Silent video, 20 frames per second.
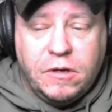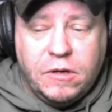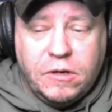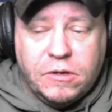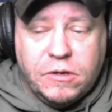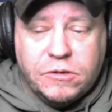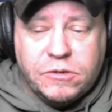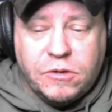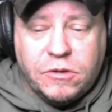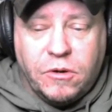
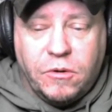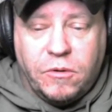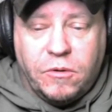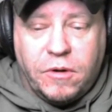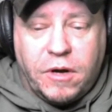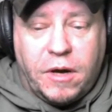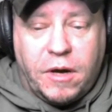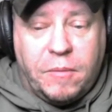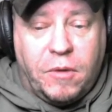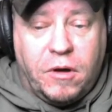So
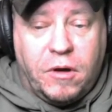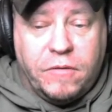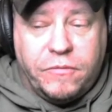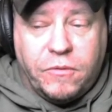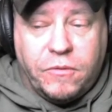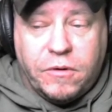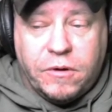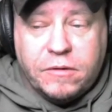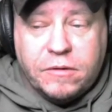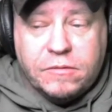I'm all
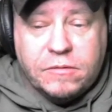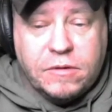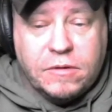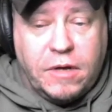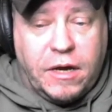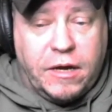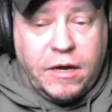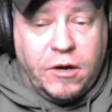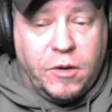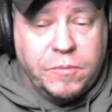for it.
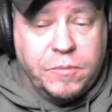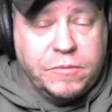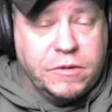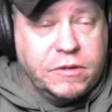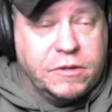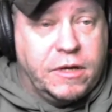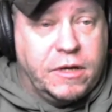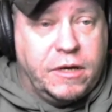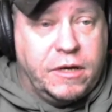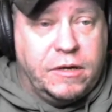I hope
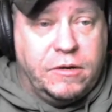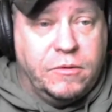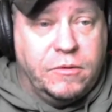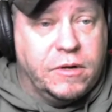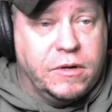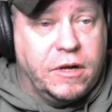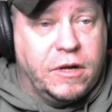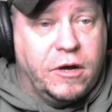that they do it.